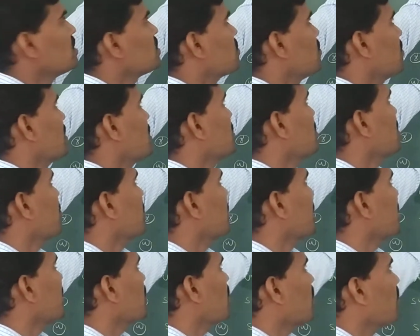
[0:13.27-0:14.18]
So what is the
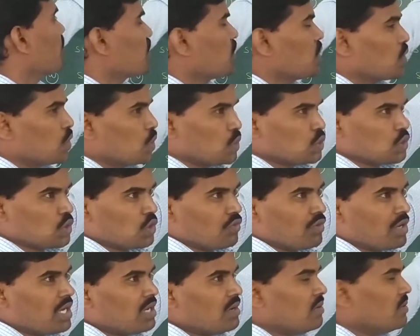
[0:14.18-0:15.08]
meaning of
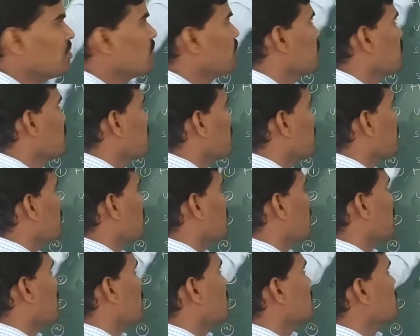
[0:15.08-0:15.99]
Protozoa?
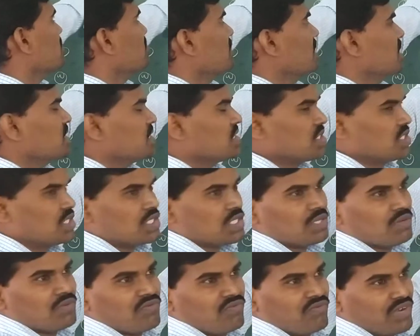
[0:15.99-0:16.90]
Protos
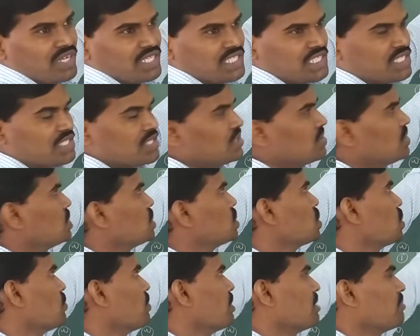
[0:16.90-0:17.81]
means first,
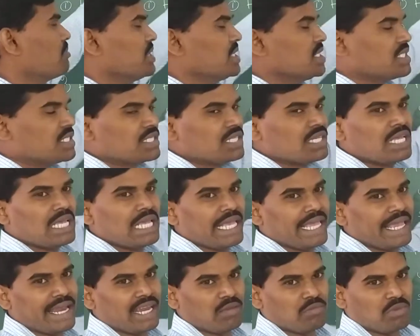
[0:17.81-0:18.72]
zoa means
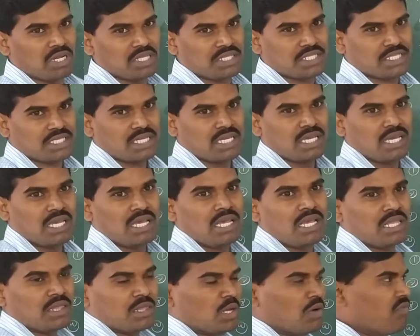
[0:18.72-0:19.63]
animals.
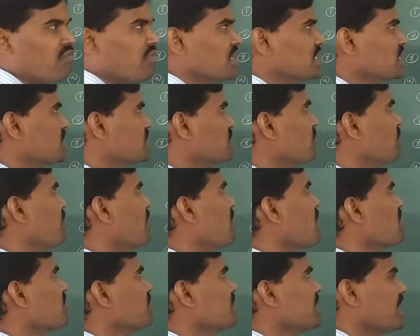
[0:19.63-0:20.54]
The first
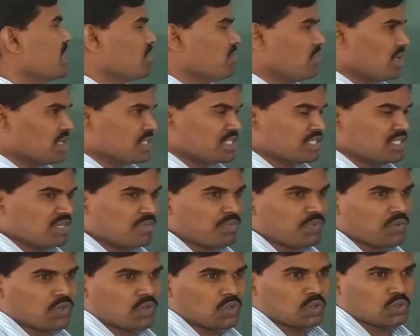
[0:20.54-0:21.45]
formed animals in the
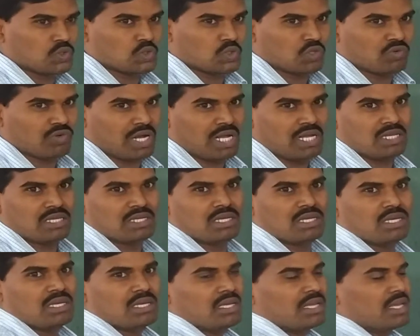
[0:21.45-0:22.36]

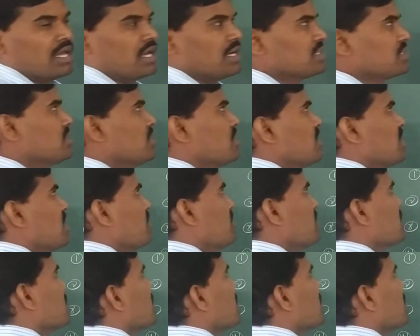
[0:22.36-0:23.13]
Protozoa. Hence the name